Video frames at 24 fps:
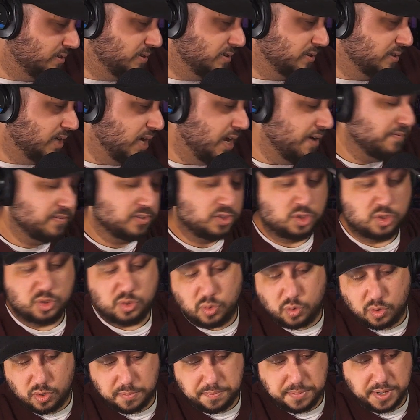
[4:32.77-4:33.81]
Kevin
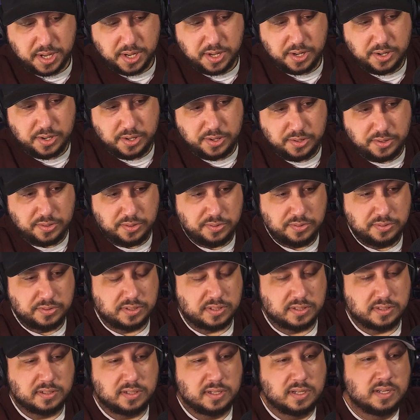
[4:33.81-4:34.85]
Sorbos
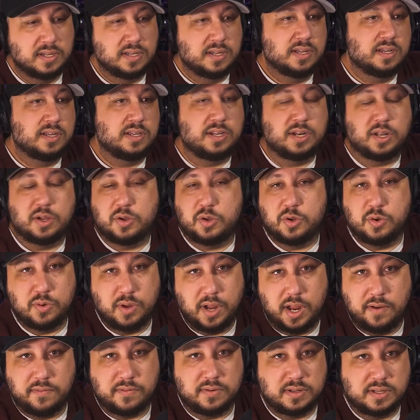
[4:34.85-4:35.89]
and,
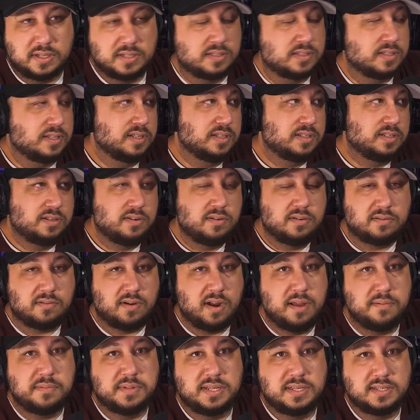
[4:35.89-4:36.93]
whoever. Let's start
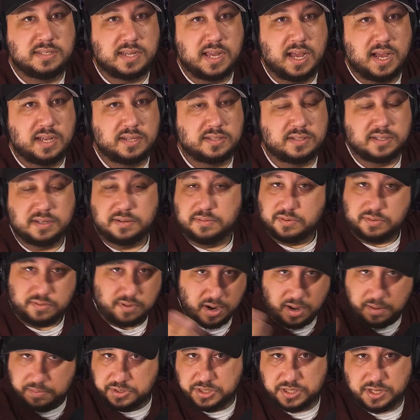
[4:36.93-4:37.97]
grabbing these guys up, the
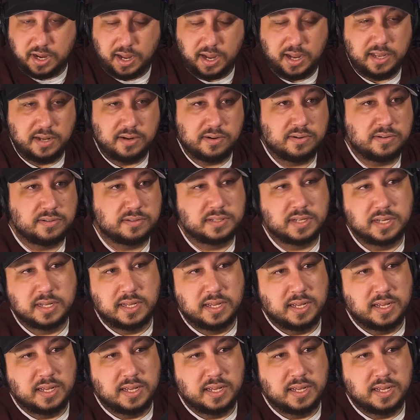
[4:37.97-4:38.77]
Rob Schneiders.